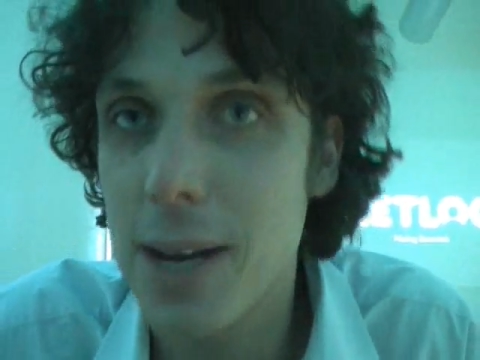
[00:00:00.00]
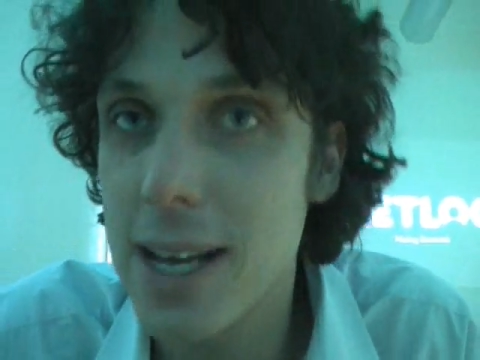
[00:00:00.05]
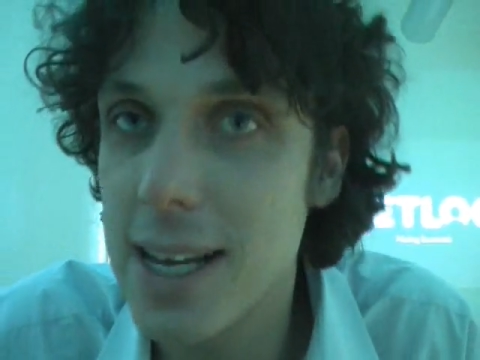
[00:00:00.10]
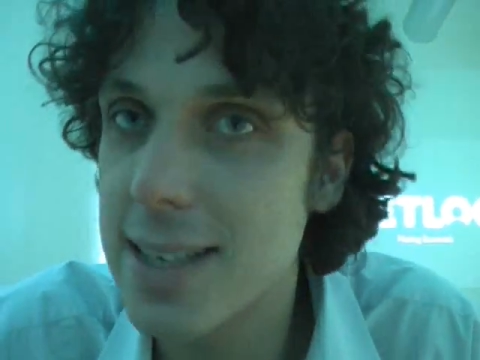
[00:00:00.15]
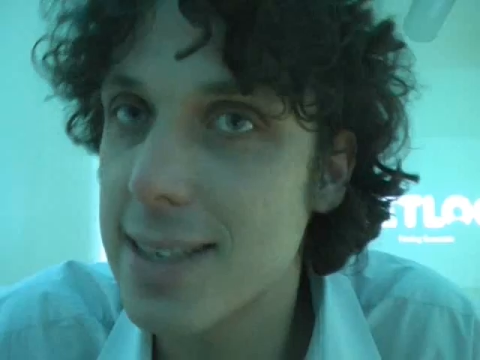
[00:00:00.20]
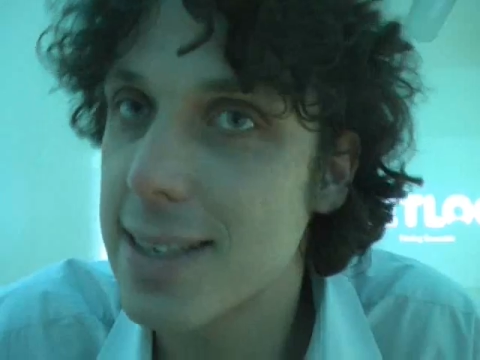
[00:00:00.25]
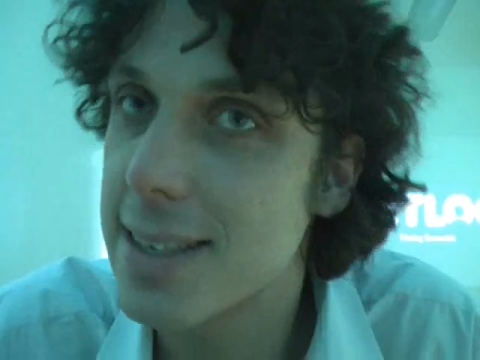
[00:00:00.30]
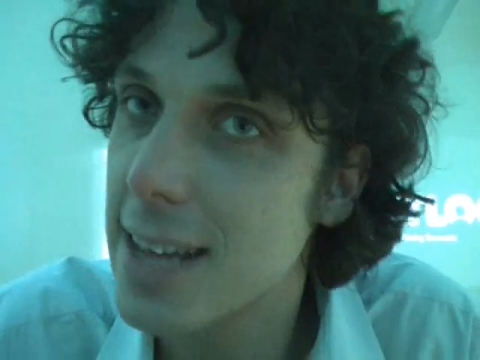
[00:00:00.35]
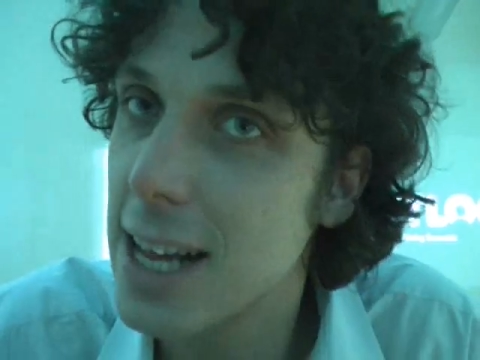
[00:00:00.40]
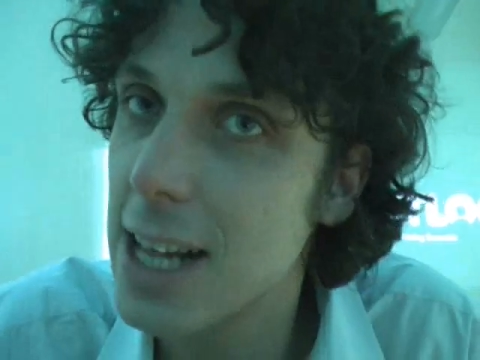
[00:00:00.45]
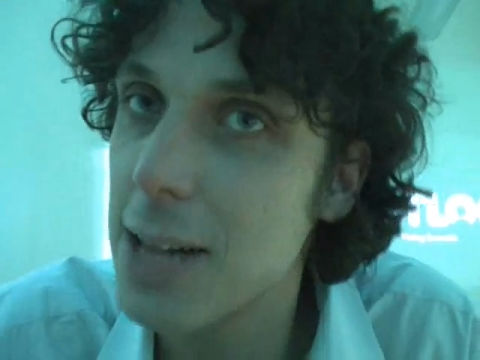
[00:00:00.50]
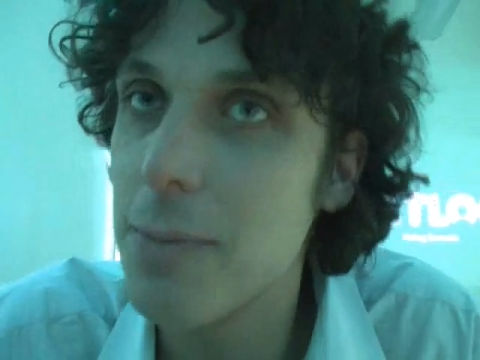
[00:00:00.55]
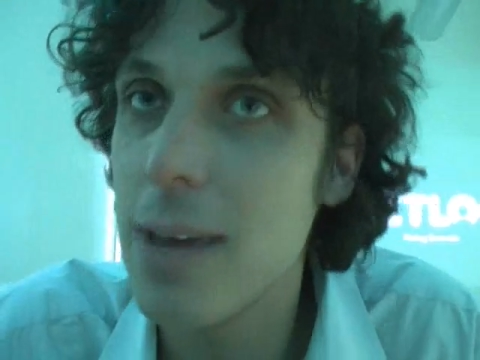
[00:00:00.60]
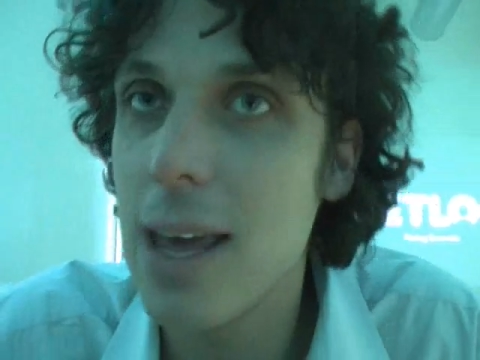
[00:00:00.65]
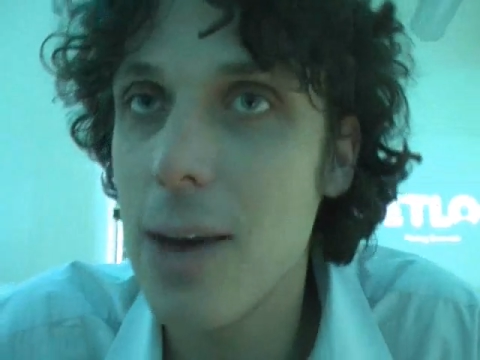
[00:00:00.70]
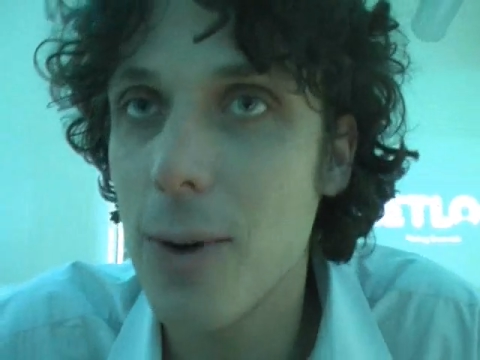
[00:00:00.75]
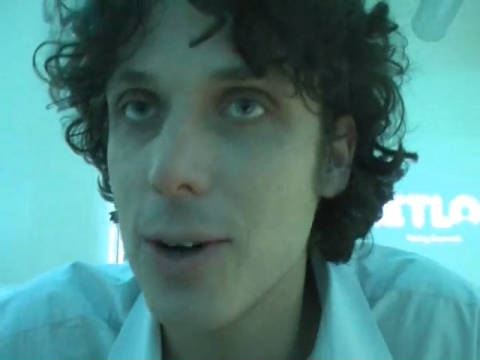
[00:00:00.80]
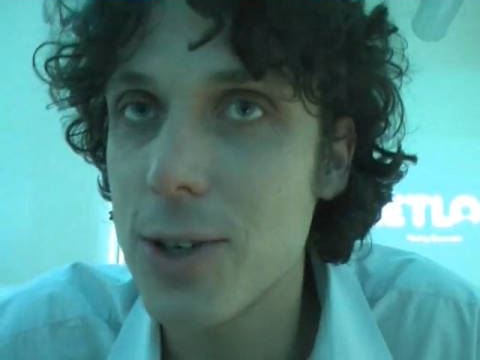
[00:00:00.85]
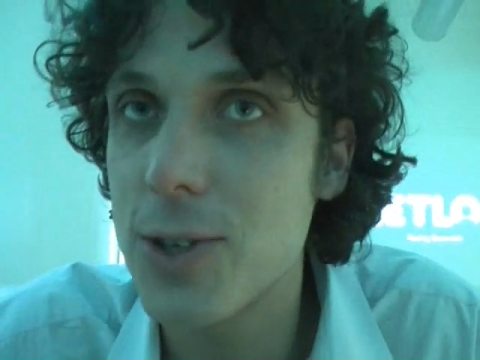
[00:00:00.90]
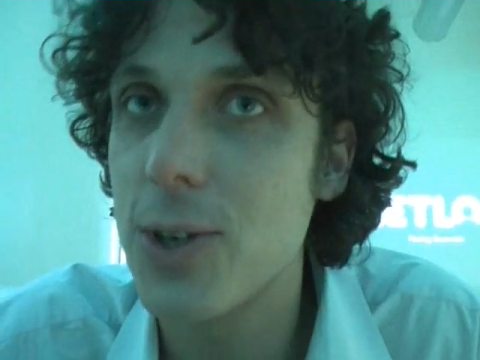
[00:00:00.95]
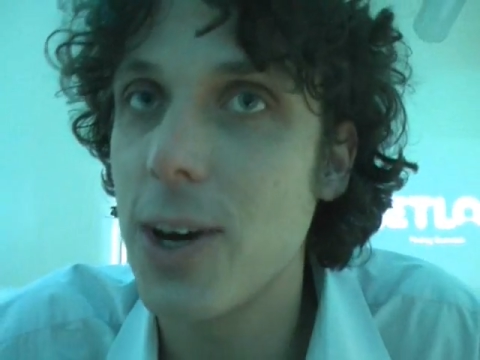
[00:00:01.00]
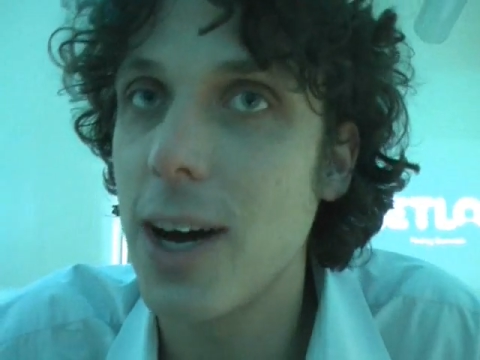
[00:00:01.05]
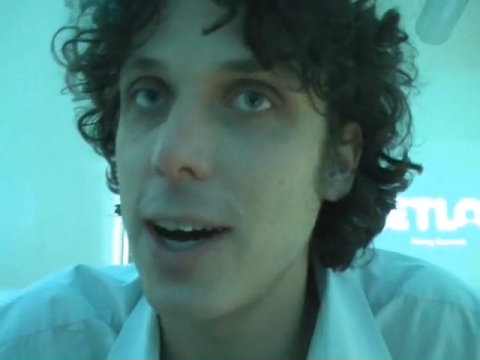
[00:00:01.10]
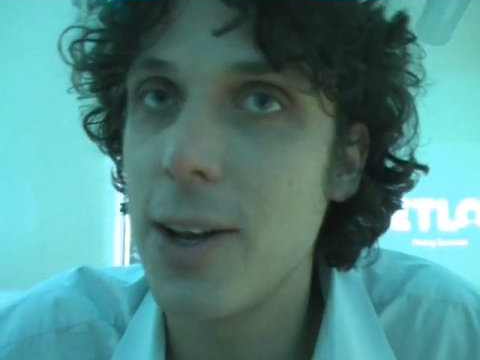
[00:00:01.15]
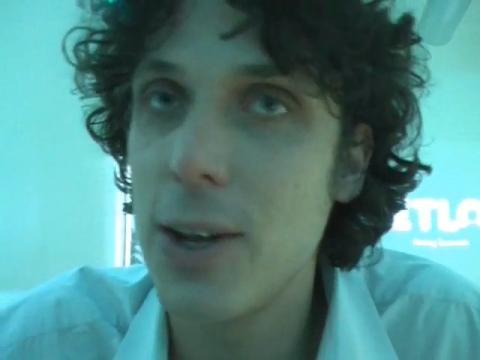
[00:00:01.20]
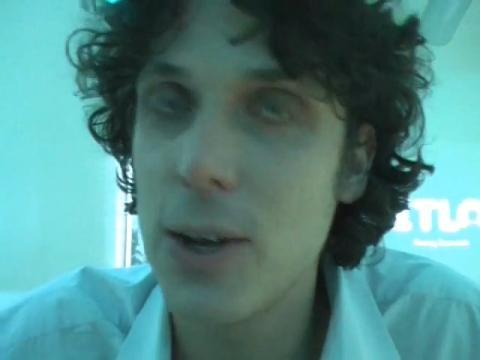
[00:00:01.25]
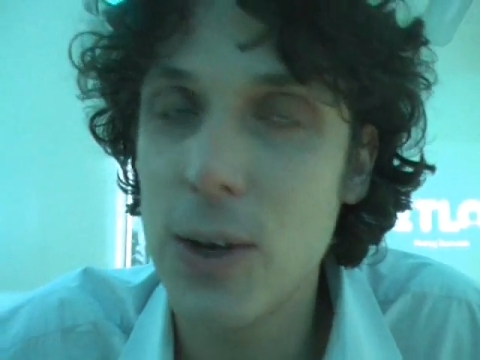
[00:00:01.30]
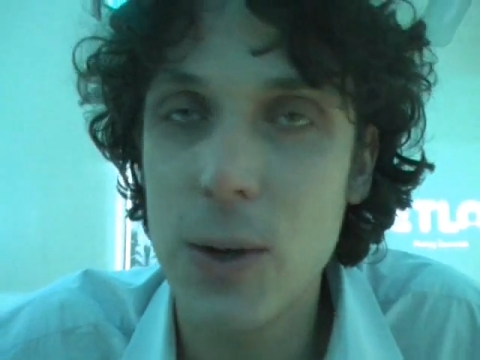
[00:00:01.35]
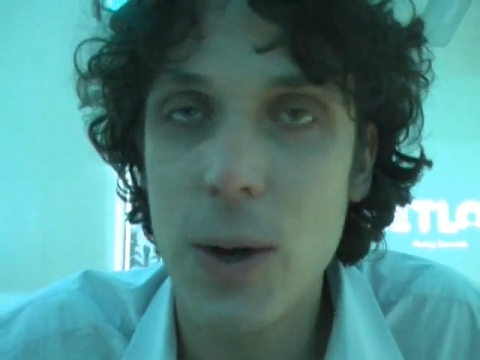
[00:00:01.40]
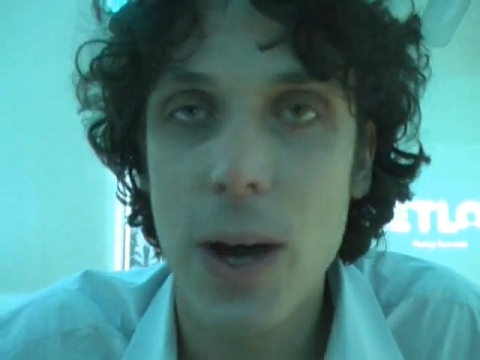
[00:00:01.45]
please tell me what should
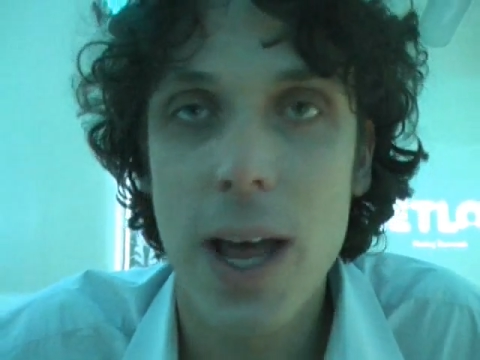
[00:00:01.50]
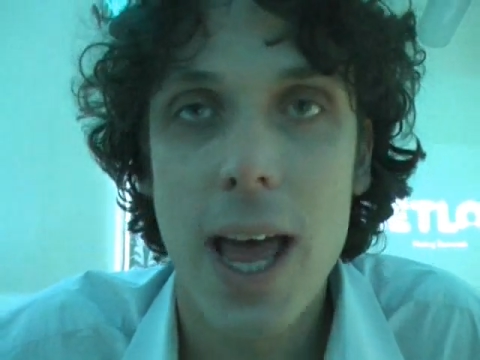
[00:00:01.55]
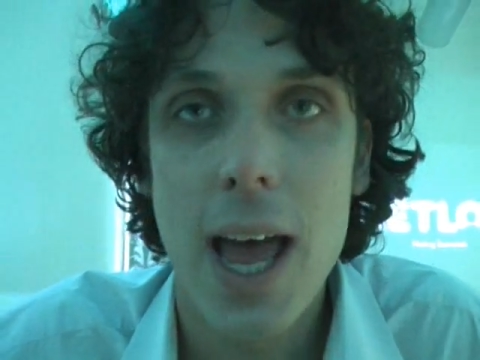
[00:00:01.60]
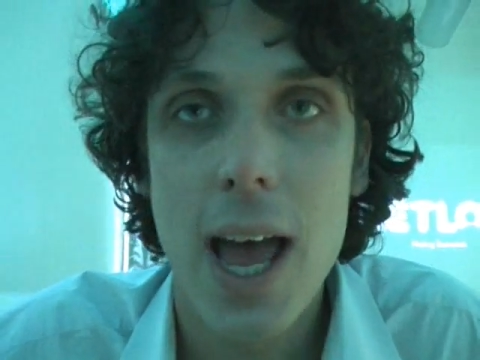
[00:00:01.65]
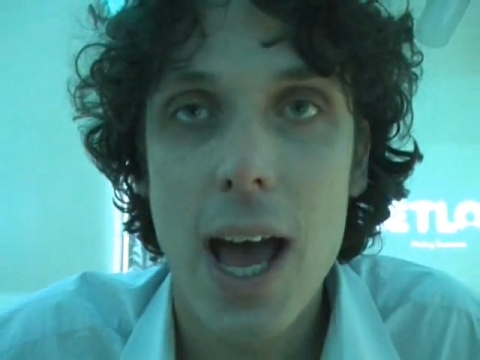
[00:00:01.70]
I do.